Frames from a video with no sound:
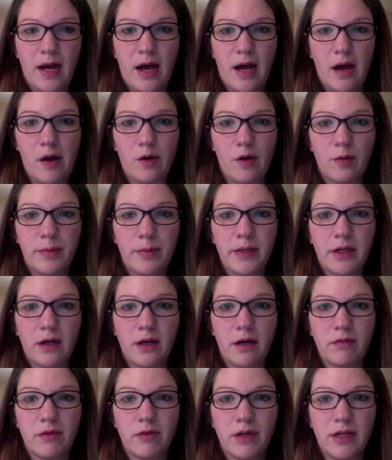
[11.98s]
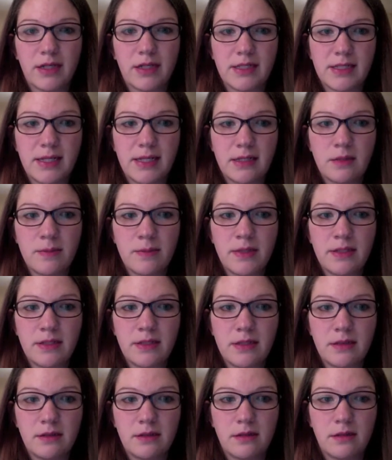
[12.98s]
I will be covering
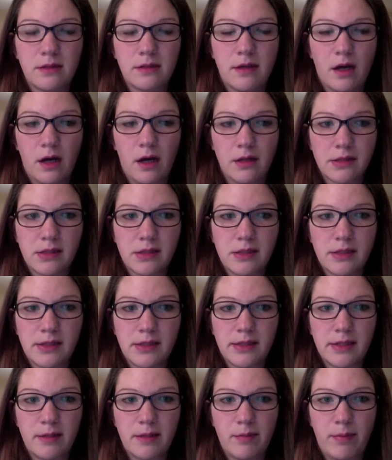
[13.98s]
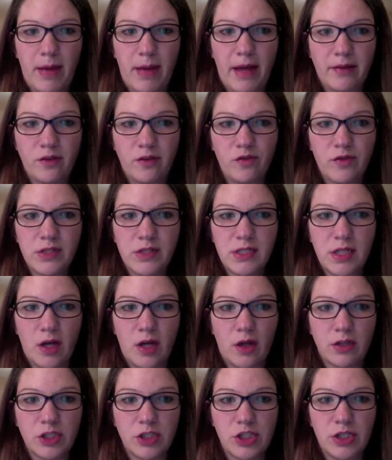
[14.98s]
assessment, causes,
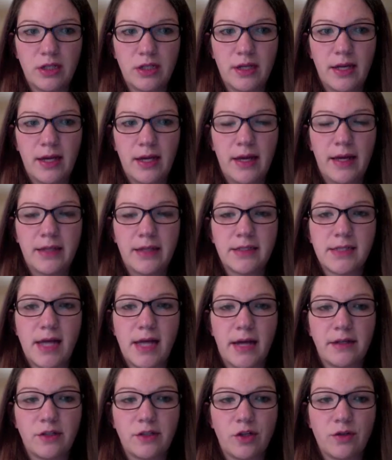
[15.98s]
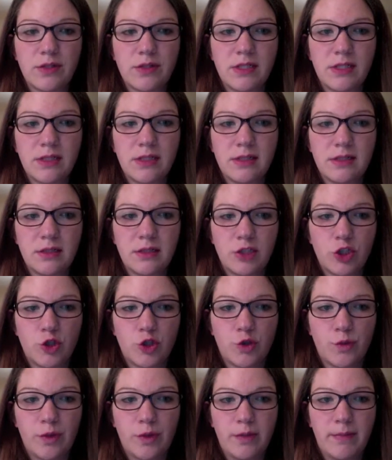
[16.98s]
pathophysiology, diagnoses,
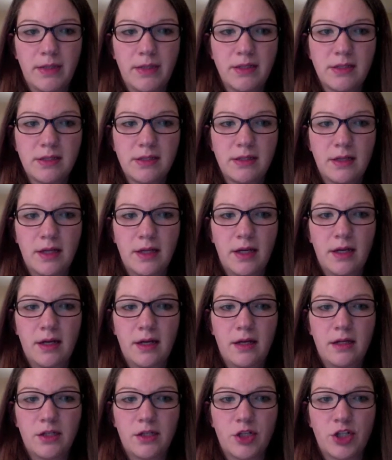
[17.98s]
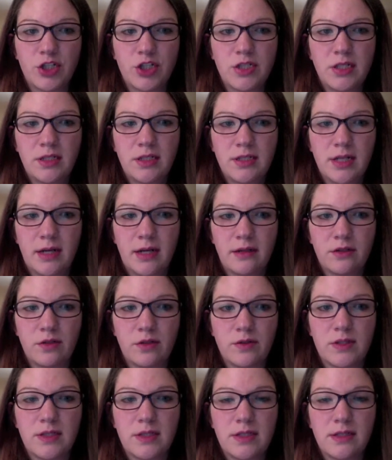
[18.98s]
treatment, nursing
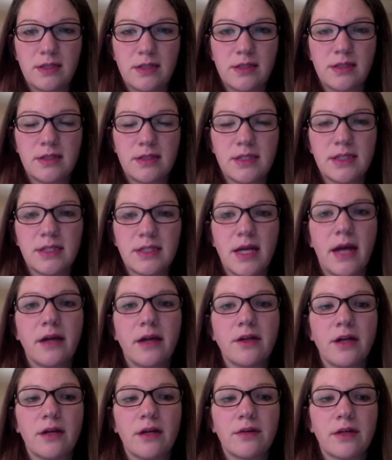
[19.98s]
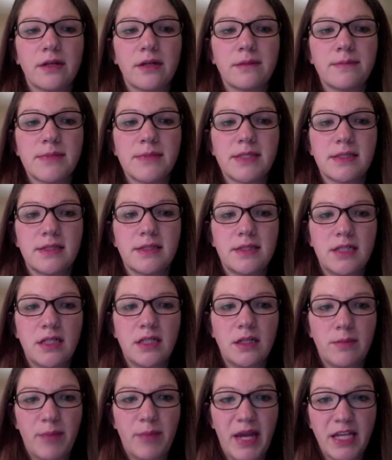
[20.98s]
diagnoses, desired outcomes,
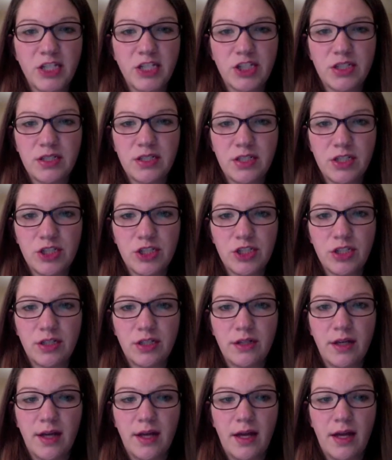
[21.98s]
patient teaching,